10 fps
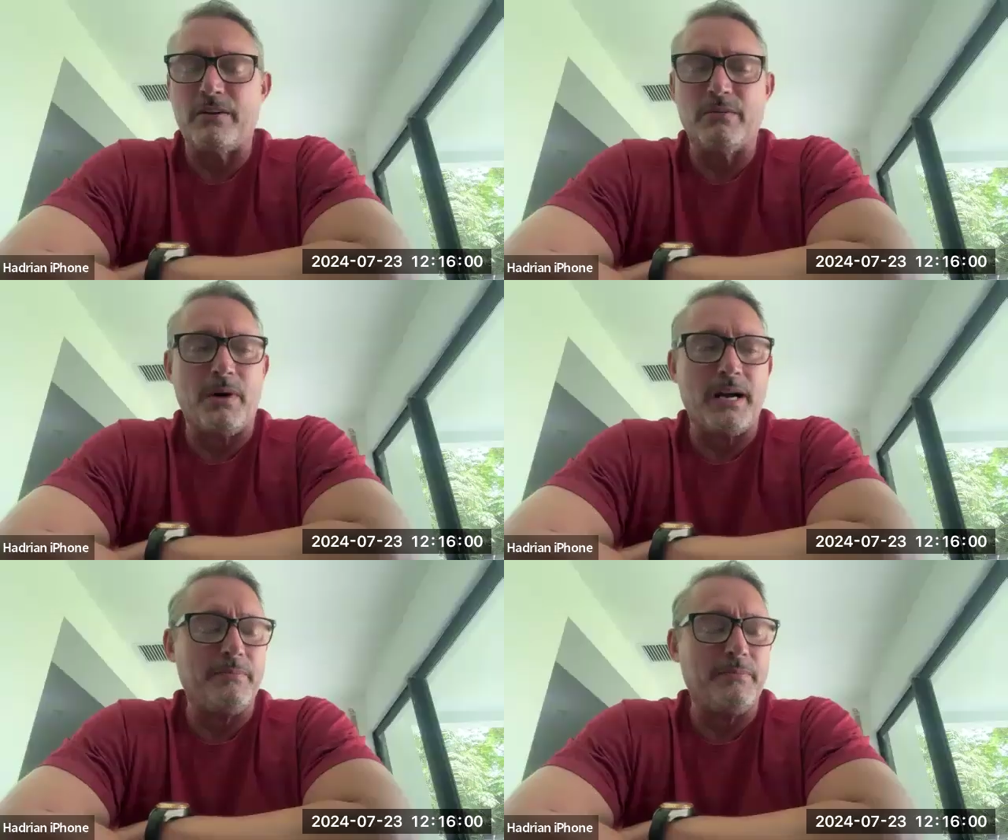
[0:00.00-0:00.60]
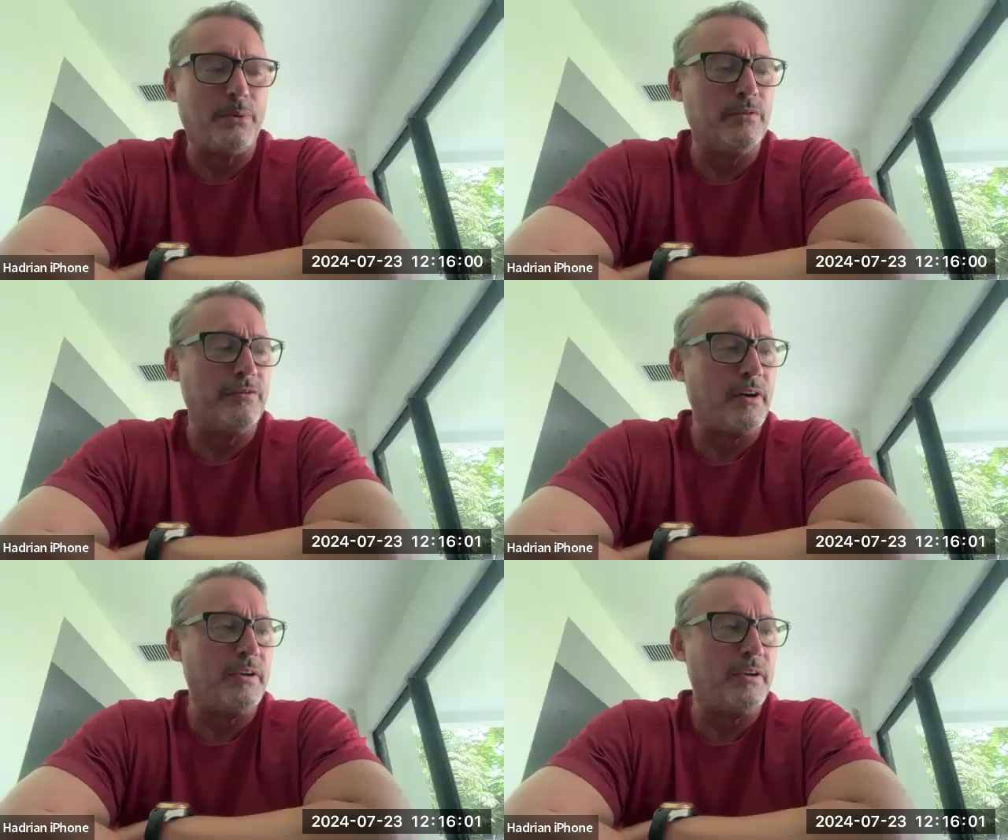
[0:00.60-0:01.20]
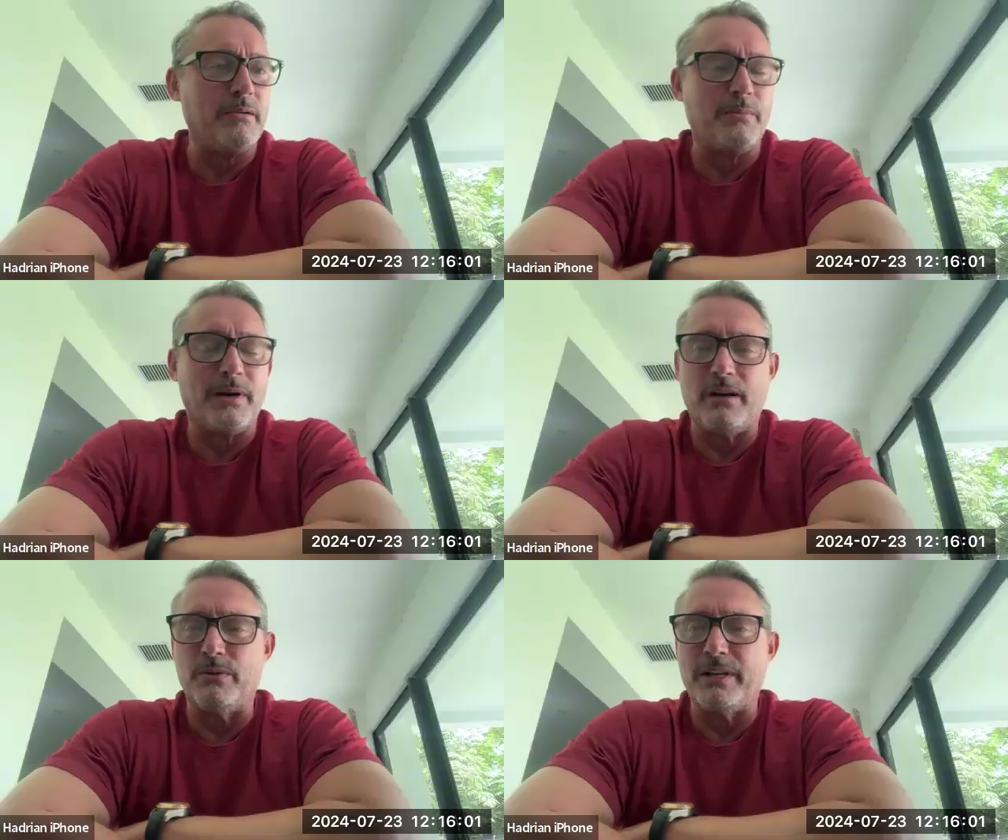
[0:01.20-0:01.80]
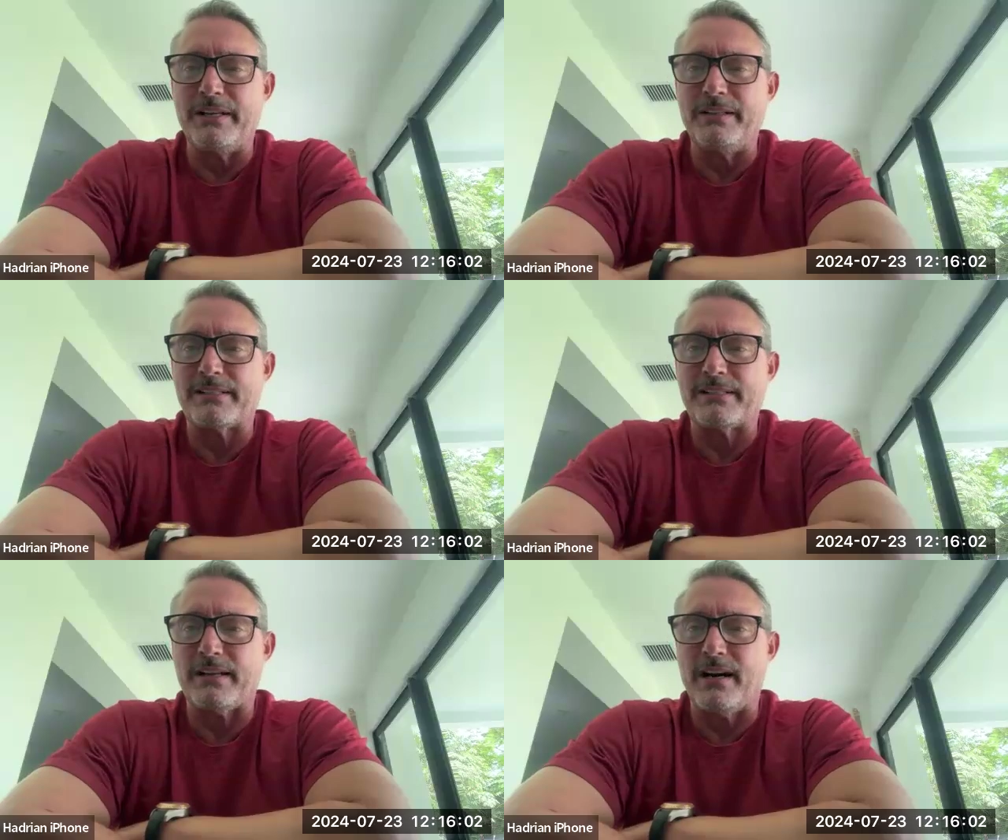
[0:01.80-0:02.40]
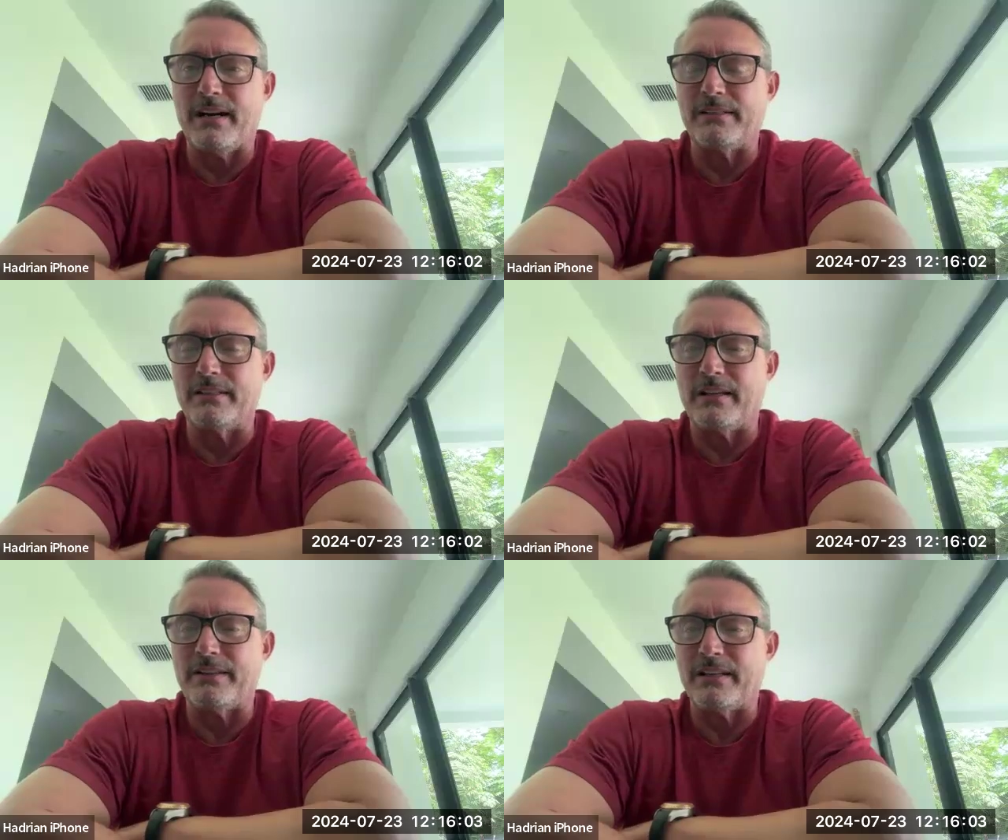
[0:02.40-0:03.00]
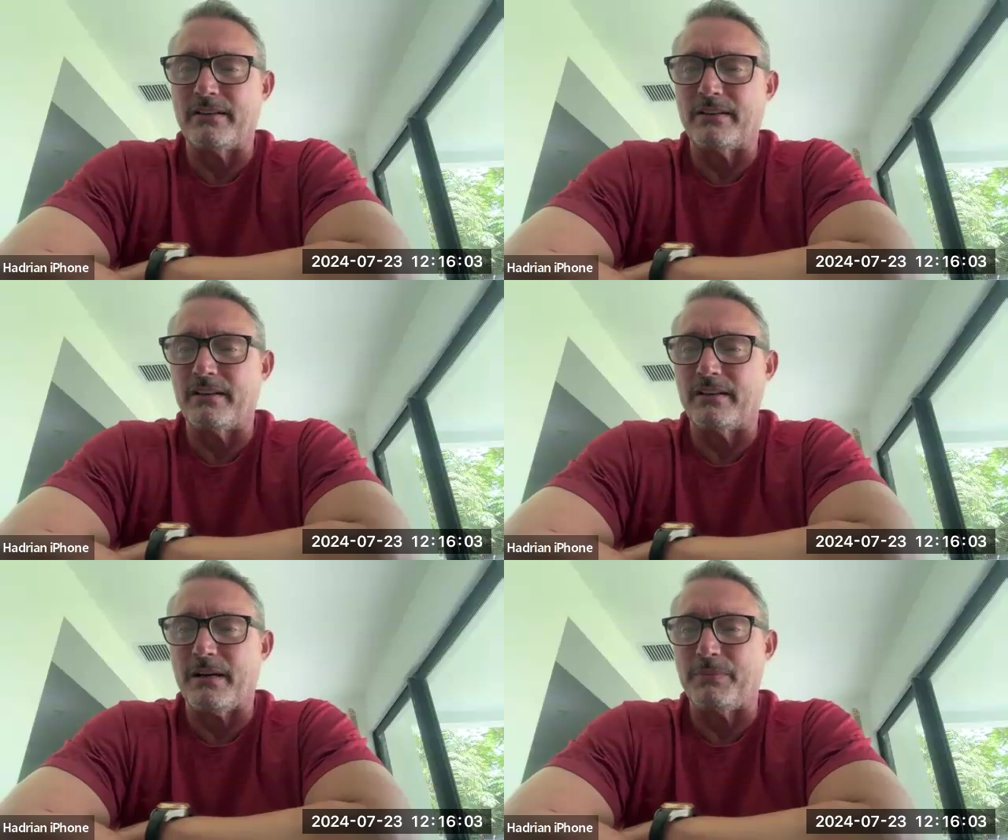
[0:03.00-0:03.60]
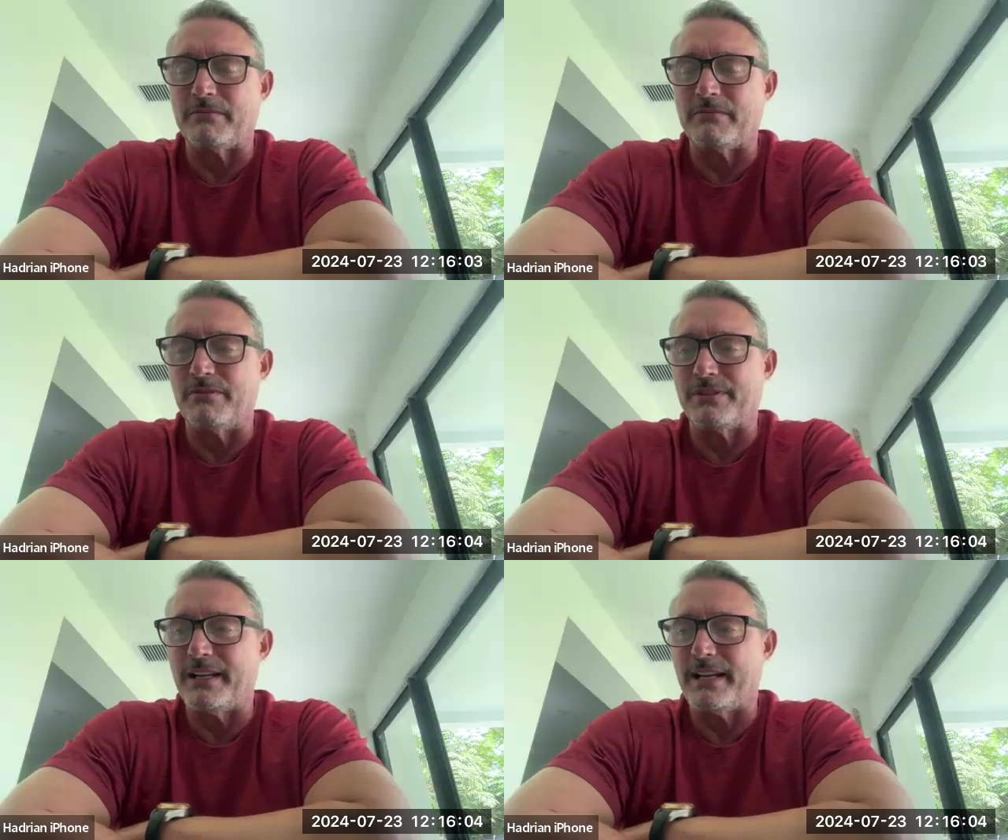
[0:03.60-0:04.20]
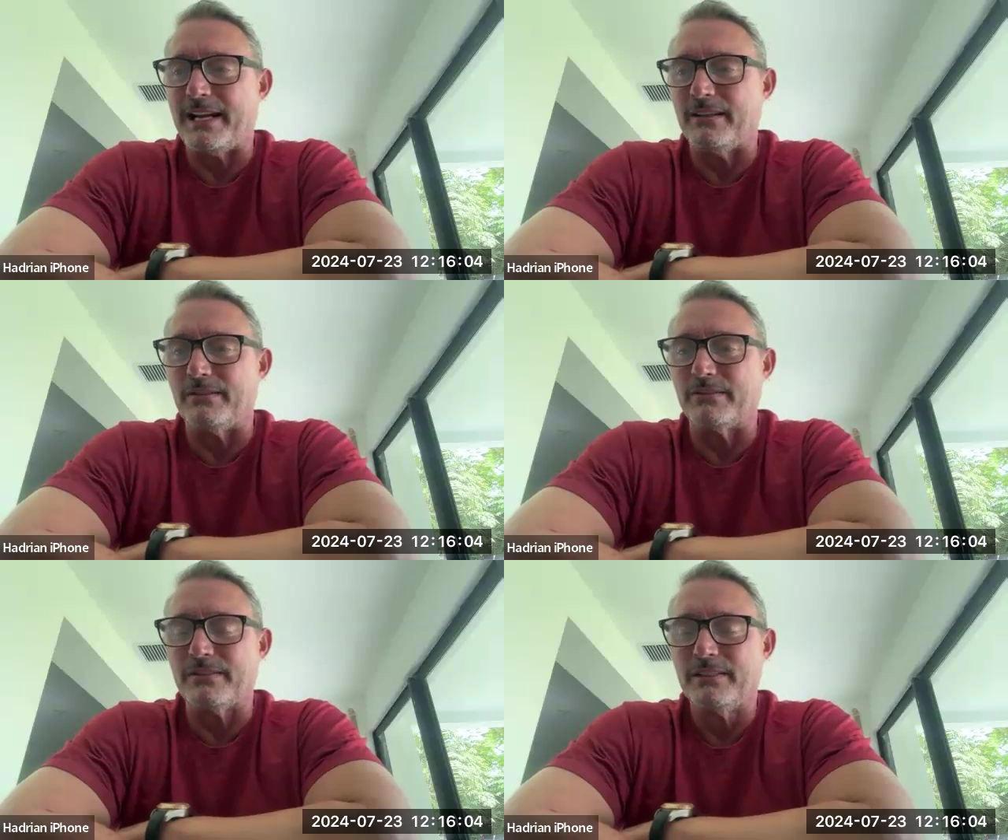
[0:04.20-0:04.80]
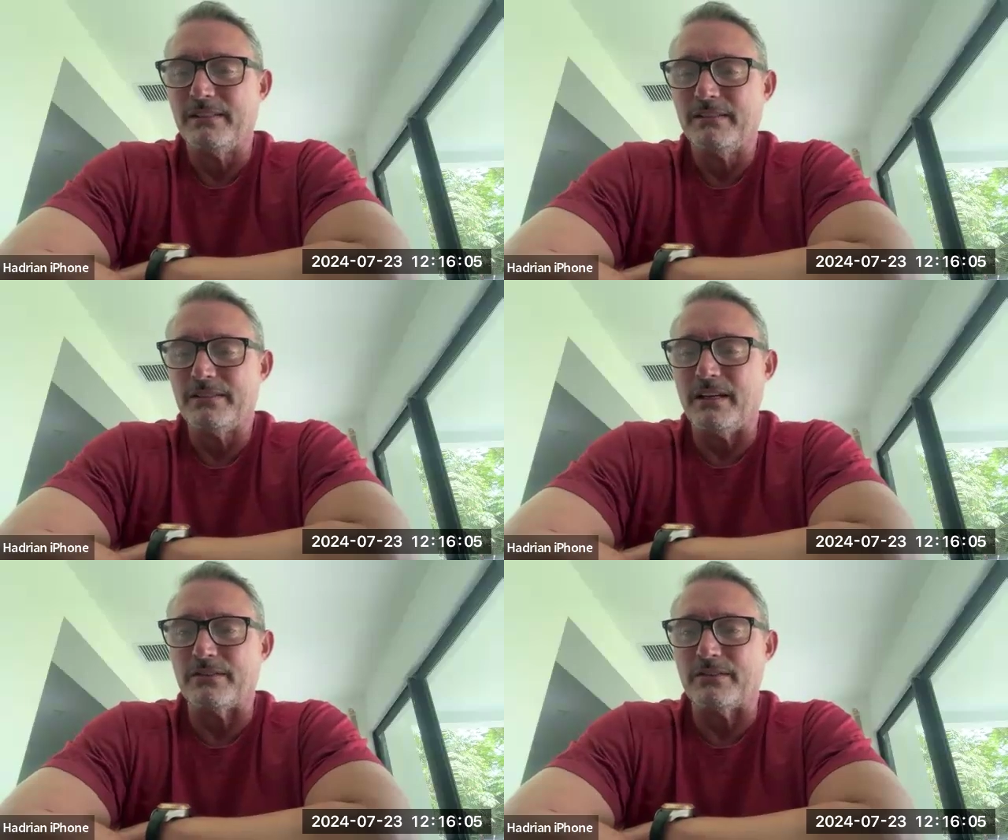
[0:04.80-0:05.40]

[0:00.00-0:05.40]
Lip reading: got all my portfolio, my old index cards, and I think I've got a couple of Rootstein catalogs tucked